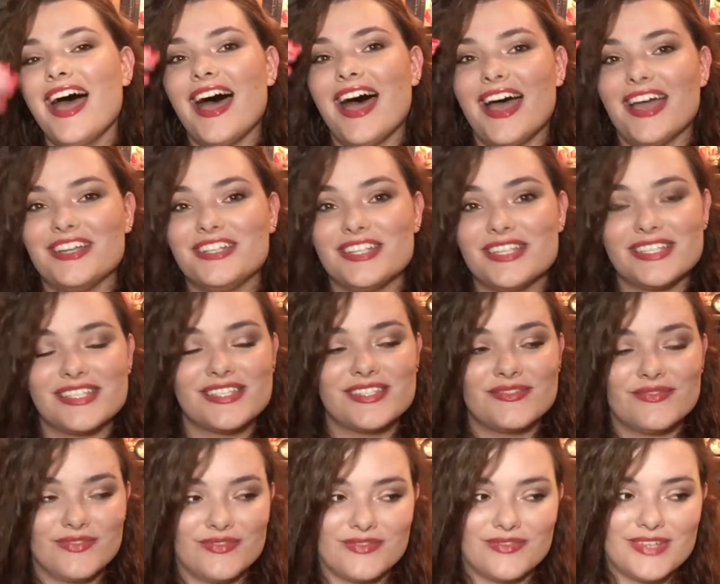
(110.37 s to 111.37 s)
I just
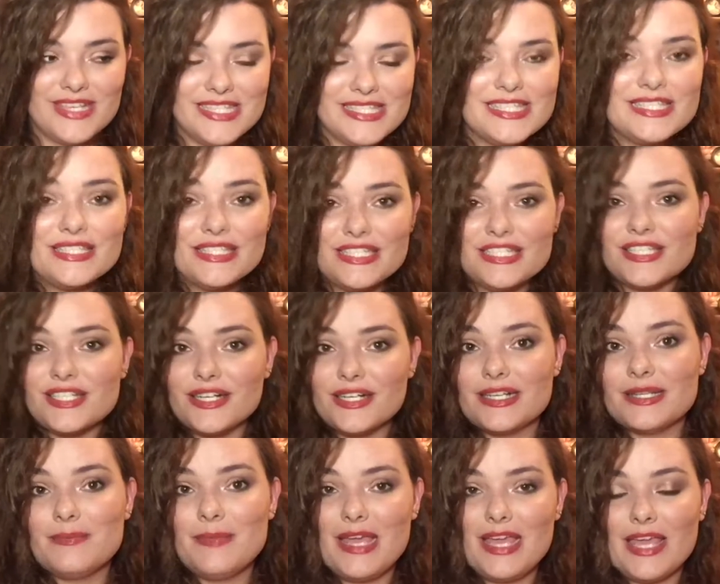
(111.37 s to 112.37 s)
recently
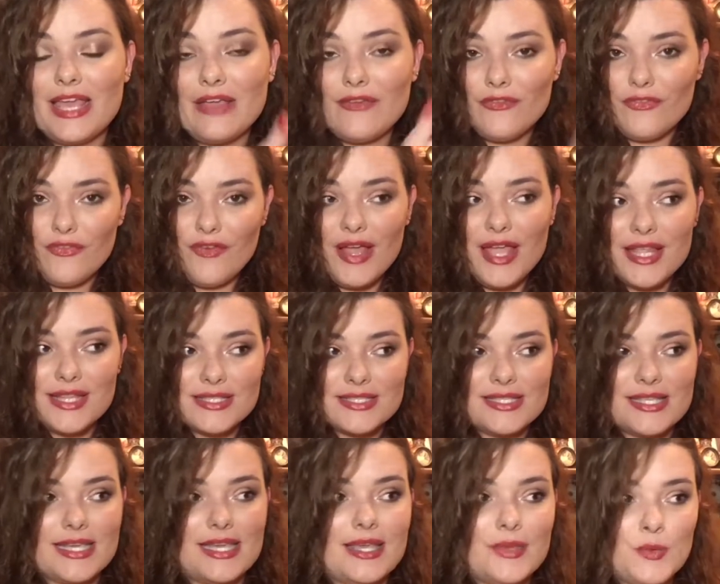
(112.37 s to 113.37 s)
started making
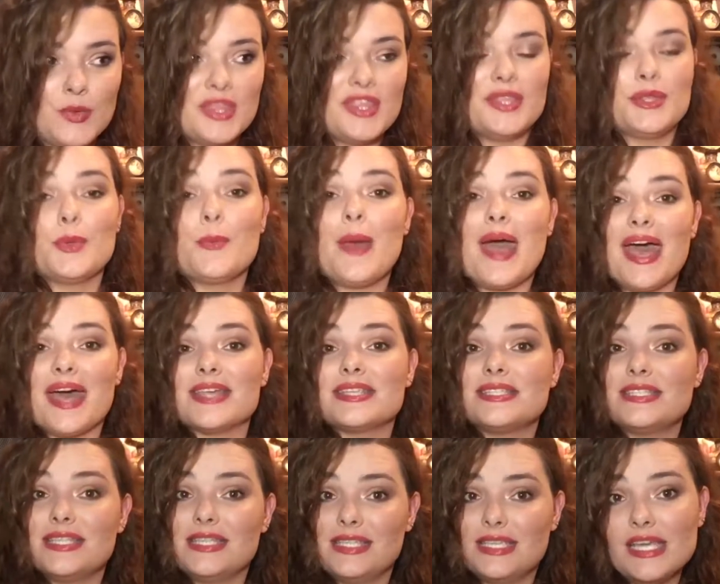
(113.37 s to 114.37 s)
friends, like within the
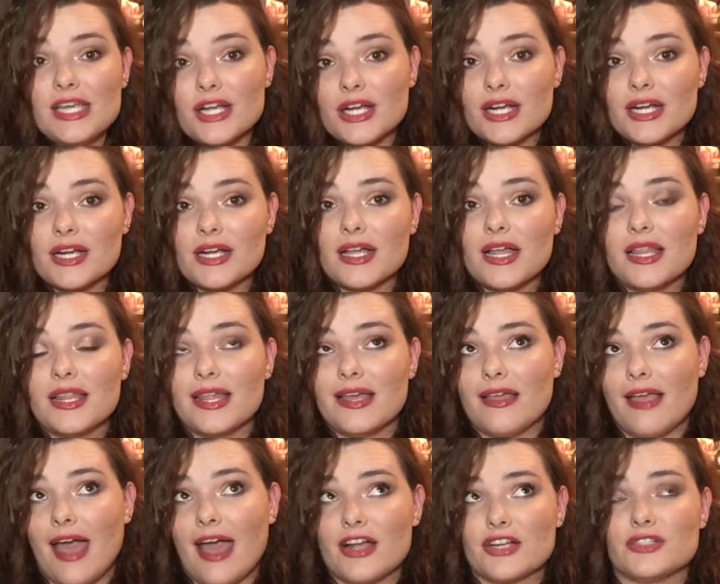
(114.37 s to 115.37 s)
past year,
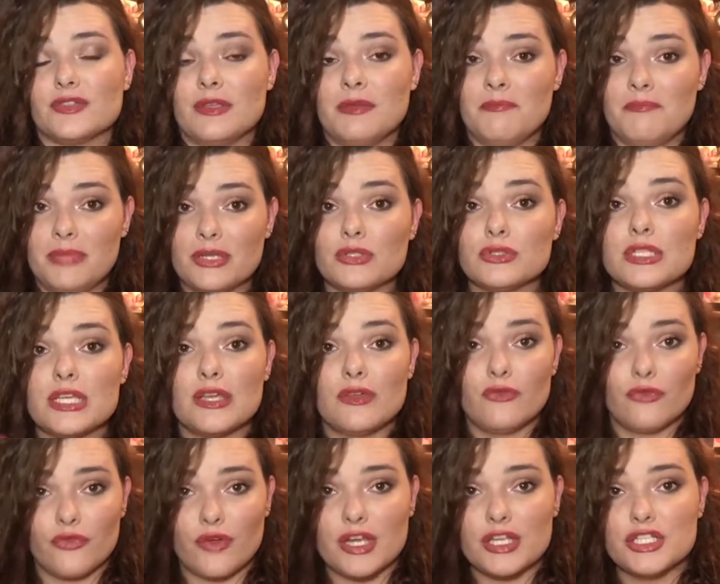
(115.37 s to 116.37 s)
like actually building
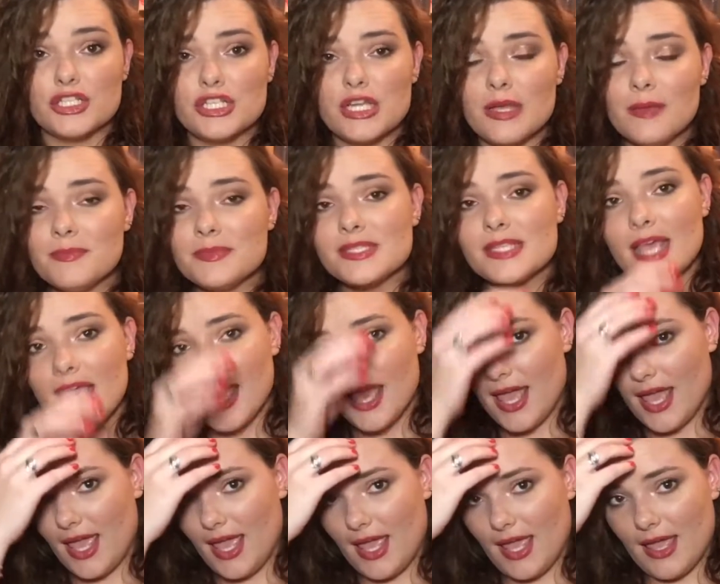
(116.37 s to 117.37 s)
friendships.
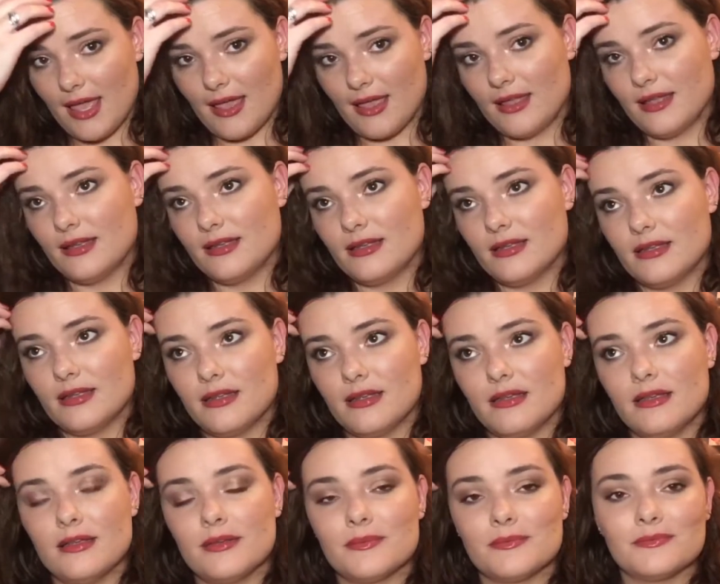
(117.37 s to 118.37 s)
And
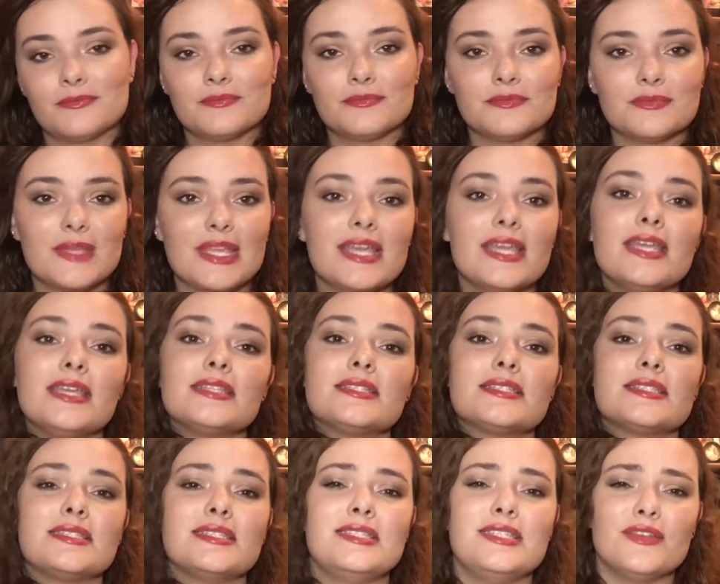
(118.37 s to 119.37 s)

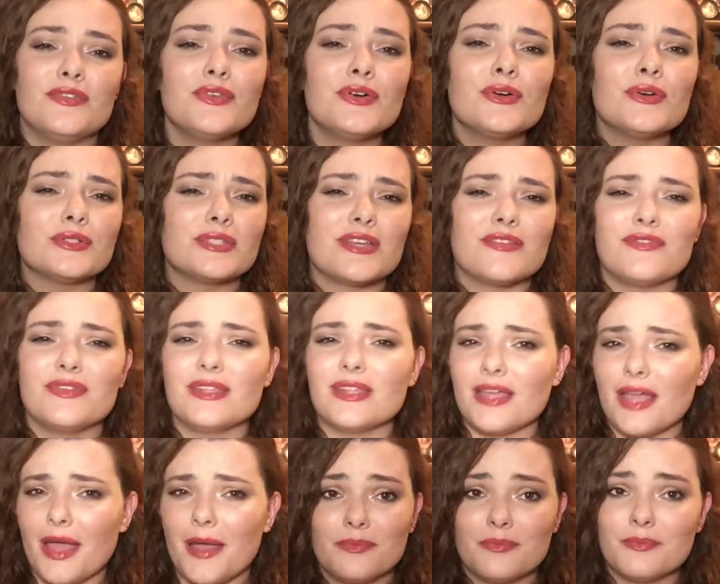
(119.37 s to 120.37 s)
it's difficult. I feel
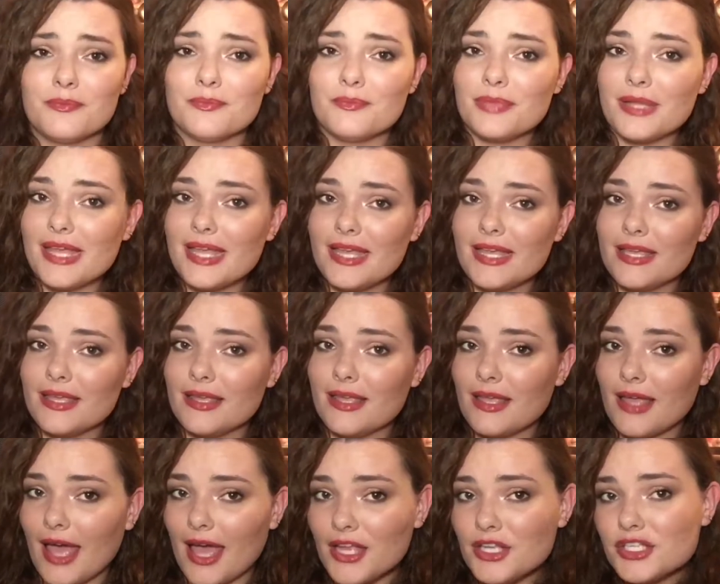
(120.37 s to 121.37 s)
like I'm playing
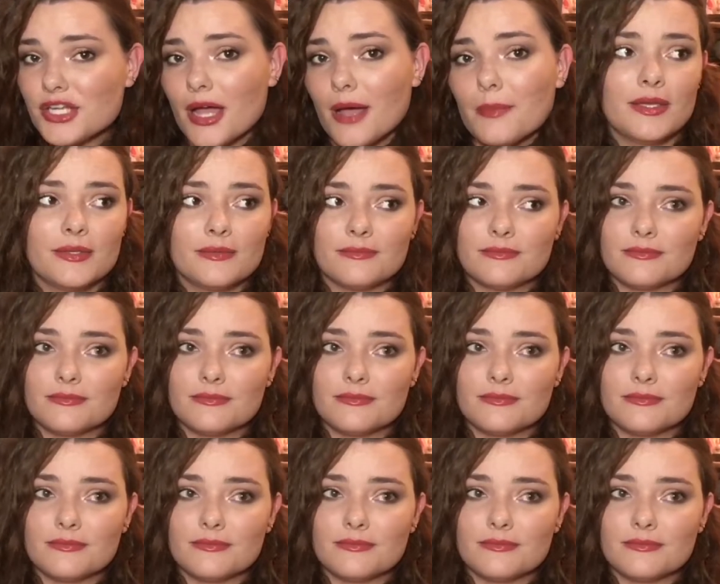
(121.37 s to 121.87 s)
catch up.